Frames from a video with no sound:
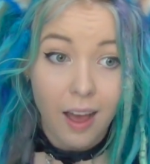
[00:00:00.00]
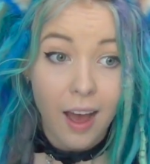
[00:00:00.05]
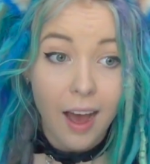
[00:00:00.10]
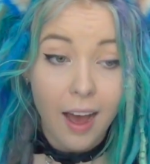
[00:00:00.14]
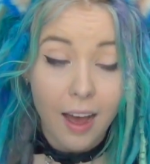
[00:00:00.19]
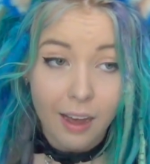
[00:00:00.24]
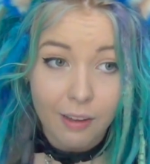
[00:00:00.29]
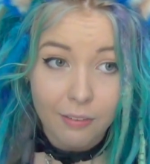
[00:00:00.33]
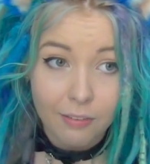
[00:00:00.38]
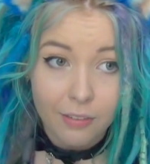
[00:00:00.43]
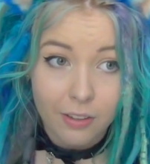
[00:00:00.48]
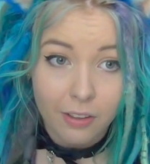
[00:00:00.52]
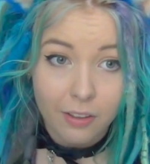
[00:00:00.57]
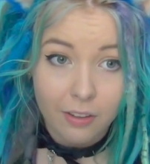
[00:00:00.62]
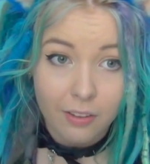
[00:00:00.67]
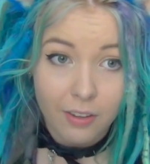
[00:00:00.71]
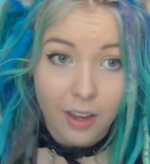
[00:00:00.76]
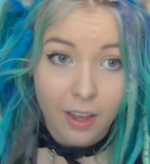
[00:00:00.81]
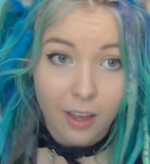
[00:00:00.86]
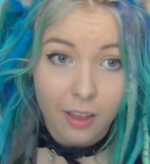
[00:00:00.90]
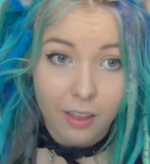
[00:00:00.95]
after the
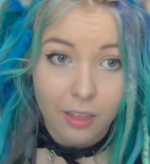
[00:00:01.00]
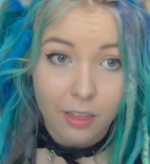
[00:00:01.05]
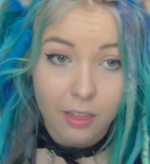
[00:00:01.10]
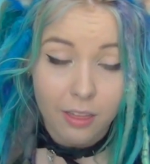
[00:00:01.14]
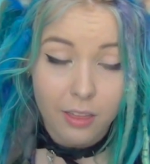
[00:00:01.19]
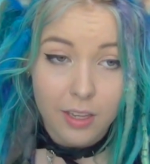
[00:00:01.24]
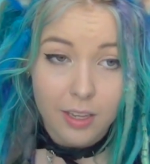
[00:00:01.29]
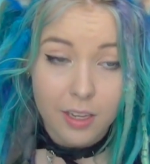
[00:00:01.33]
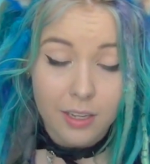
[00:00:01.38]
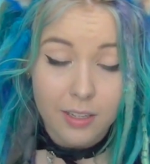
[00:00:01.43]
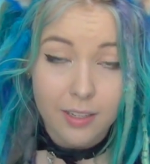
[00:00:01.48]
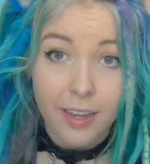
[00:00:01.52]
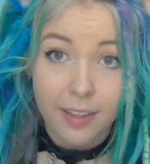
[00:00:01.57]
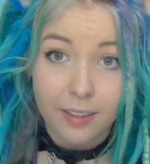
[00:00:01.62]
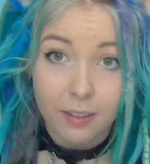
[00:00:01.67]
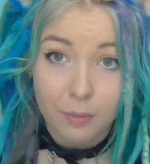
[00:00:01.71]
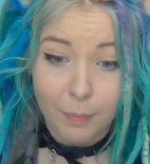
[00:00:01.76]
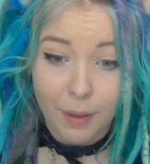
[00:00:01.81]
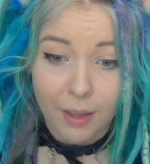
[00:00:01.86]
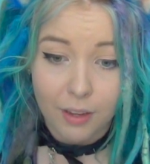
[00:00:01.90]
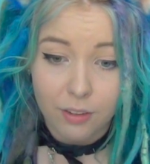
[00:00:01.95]
death, the
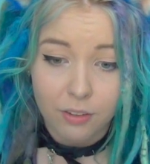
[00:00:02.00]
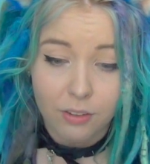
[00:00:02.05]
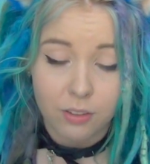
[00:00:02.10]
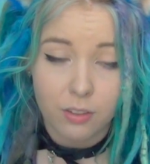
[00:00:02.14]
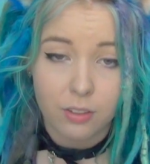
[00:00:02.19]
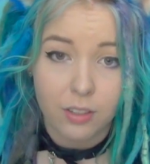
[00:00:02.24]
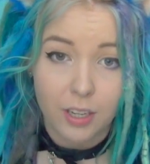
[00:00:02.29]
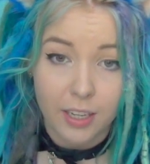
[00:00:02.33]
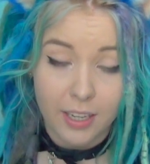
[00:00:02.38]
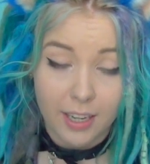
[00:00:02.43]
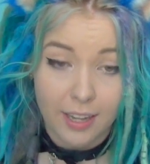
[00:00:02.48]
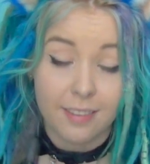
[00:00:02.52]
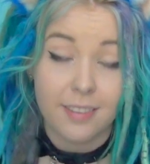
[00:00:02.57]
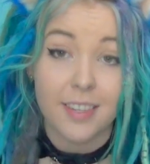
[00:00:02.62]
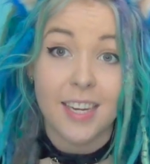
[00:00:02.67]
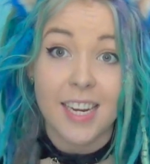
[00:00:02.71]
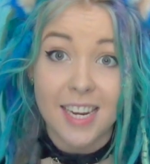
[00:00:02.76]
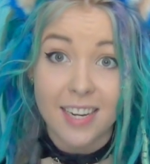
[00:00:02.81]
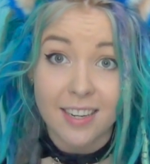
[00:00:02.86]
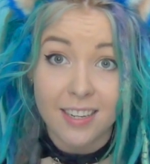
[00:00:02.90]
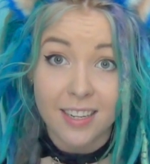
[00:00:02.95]
test match
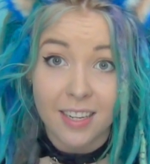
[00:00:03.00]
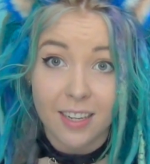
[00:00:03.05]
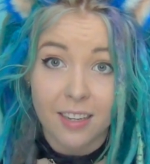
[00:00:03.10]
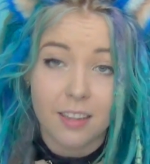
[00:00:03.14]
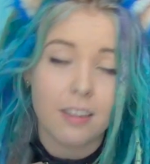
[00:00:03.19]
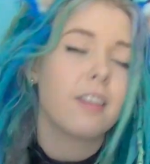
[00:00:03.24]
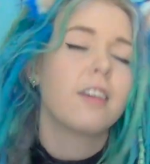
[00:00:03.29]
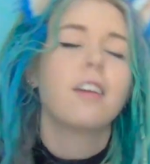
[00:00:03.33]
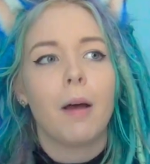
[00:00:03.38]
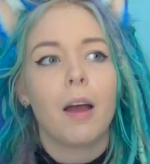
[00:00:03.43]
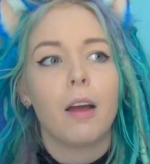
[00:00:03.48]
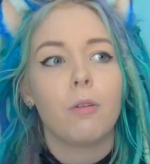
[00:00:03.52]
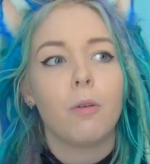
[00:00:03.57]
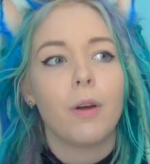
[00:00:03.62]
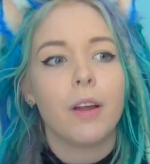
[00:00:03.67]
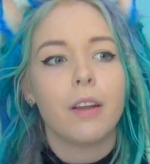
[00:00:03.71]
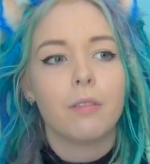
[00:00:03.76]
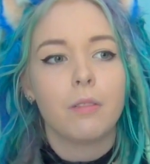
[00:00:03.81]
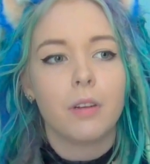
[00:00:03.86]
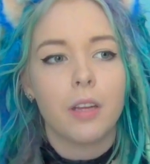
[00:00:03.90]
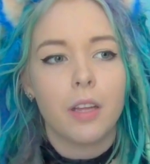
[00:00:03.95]
against India, I
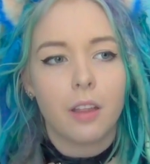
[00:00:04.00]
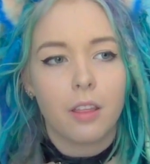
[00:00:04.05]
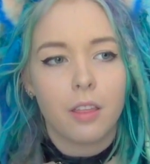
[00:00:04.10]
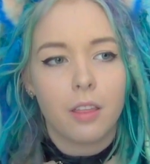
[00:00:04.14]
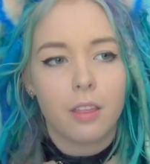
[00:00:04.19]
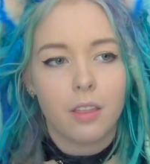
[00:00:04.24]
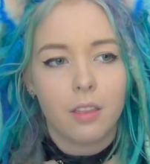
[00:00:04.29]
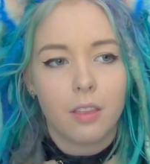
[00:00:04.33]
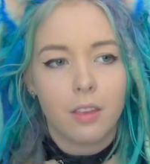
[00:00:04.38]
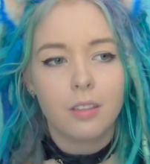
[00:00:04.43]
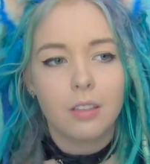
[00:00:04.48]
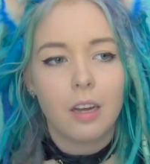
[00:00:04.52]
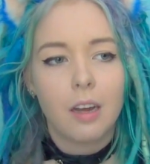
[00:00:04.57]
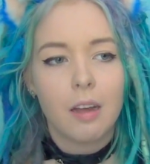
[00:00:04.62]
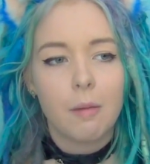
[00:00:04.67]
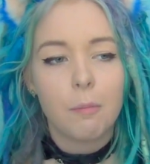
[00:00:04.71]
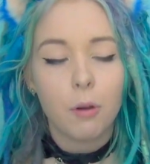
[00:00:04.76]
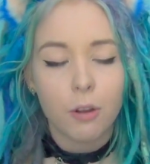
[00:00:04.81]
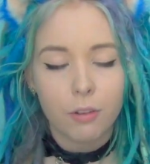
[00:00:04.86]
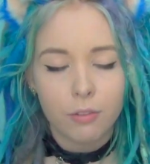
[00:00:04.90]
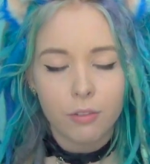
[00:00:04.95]
went with
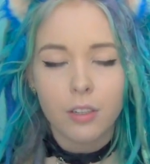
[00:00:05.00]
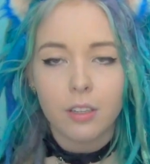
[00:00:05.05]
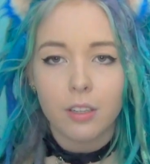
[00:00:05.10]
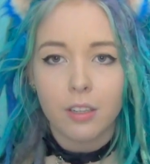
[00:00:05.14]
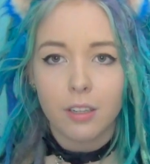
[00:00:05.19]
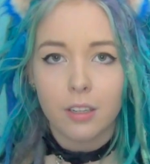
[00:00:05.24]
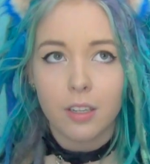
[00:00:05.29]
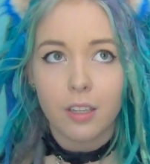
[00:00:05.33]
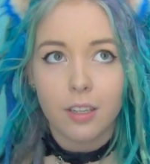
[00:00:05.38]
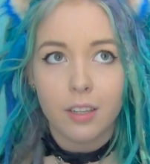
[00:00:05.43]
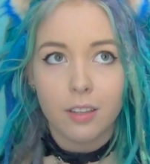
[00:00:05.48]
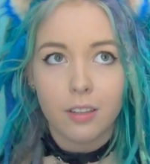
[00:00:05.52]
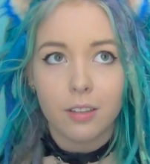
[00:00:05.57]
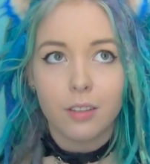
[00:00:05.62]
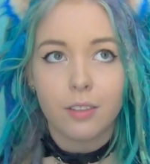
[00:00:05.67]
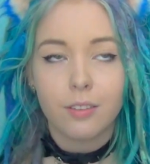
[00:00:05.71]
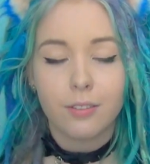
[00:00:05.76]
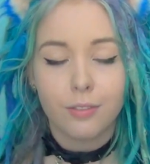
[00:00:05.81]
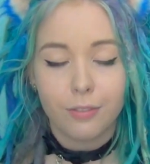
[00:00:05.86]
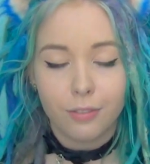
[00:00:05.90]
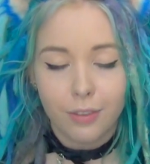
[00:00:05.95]
my boyfriend and
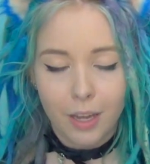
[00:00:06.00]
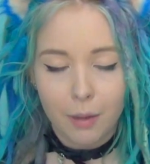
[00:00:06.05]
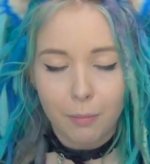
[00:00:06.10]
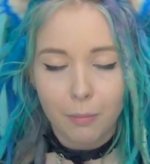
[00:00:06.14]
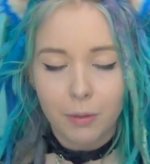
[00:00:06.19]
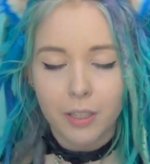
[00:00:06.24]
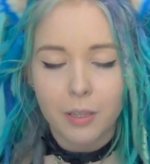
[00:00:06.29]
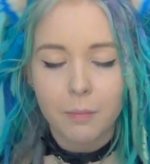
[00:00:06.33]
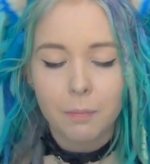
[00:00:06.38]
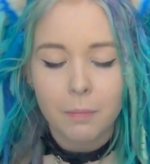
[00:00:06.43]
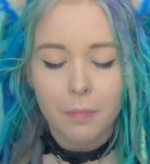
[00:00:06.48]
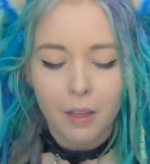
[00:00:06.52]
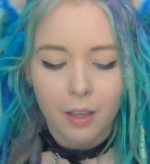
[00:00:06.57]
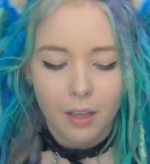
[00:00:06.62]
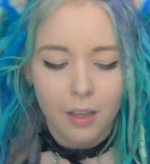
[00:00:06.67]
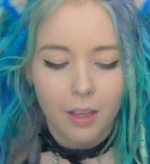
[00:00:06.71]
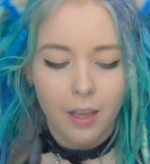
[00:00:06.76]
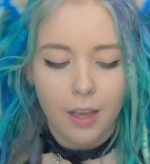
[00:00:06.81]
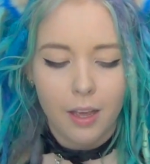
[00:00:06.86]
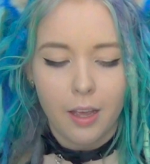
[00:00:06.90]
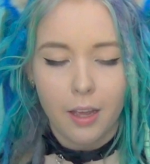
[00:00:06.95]
his family
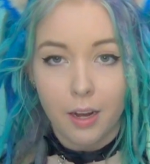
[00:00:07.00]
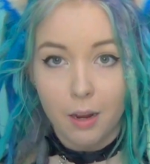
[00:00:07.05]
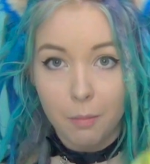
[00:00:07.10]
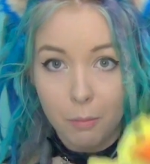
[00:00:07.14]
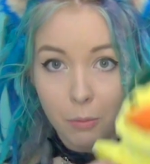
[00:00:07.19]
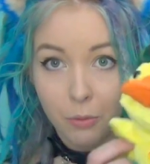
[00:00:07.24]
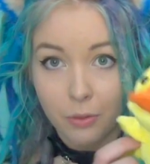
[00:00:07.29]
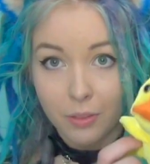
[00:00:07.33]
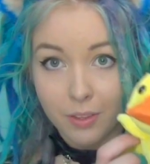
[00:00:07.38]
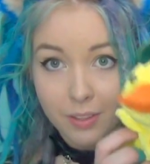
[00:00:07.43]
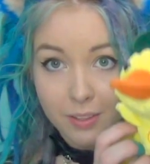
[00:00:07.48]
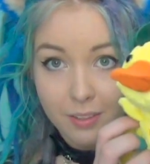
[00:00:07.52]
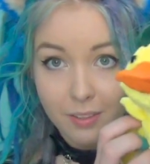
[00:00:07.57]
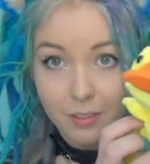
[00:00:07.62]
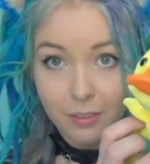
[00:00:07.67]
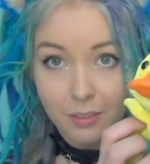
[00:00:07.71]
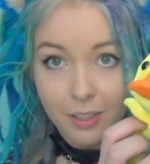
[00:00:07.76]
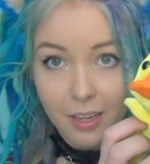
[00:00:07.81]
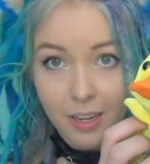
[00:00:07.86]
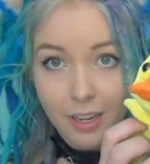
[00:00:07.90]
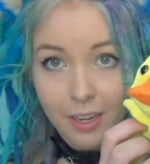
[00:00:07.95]
and I bought this
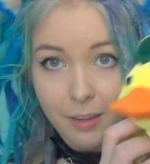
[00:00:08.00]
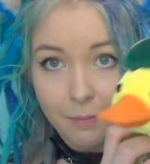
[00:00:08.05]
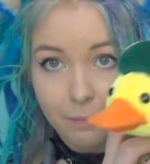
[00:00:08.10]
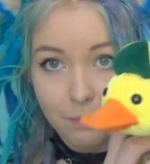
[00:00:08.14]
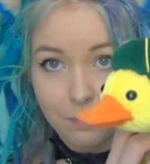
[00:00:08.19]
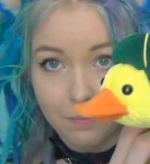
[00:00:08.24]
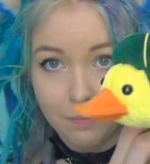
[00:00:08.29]
little guy.